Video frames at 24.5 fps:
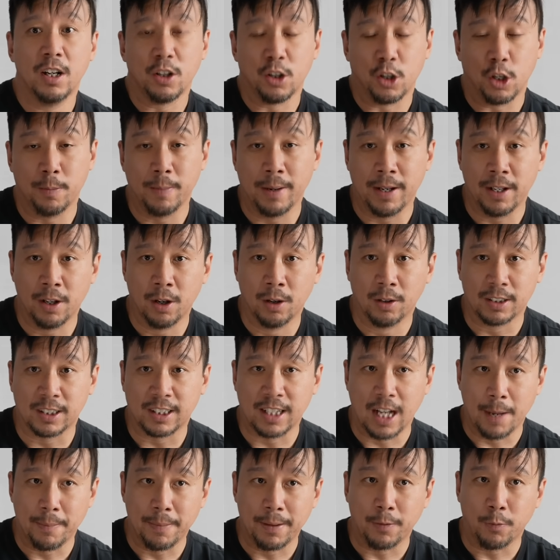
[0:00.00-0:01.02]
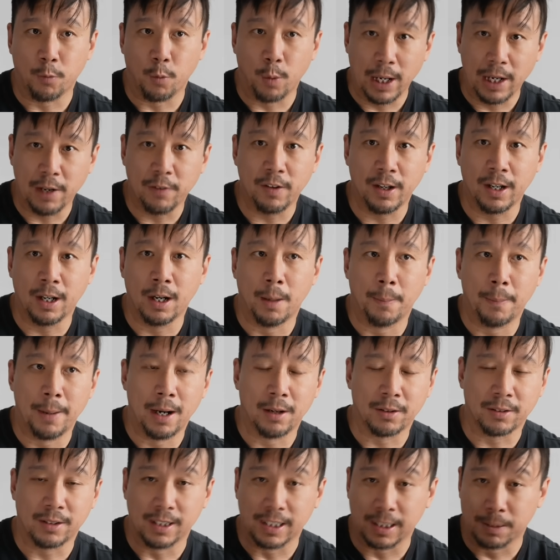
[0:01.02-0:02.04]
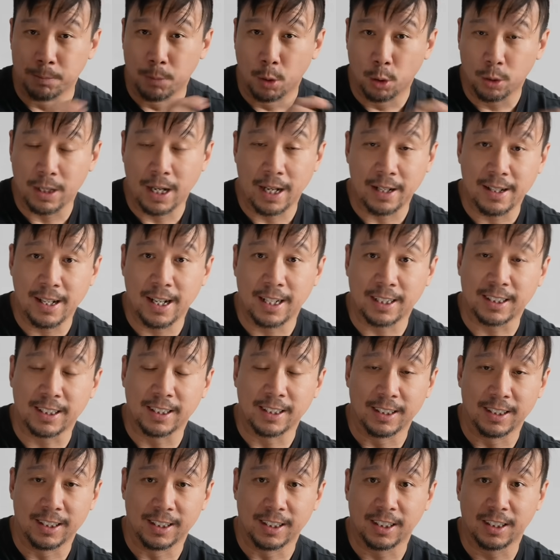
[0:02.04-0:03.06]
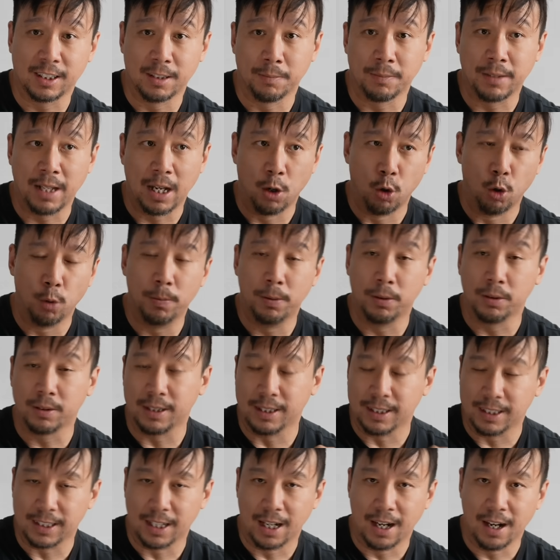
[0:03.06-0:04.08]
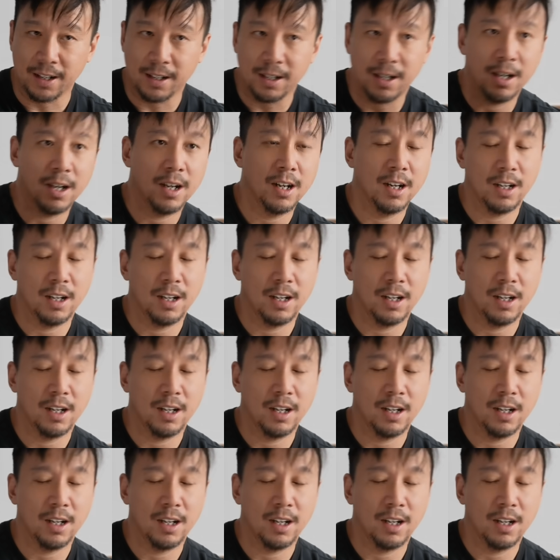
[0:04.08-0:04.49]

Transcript: you may notice that I've been raving about this multitasking system that Oppo designed.